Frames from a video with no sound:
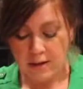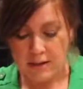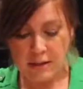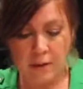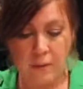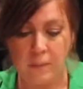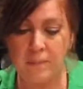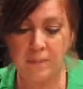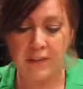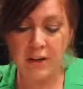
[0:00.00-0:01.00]
So
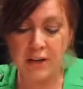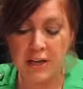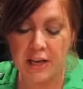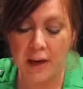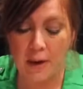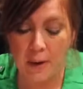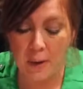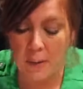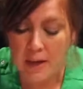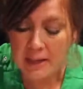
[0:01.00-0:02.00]
there you go.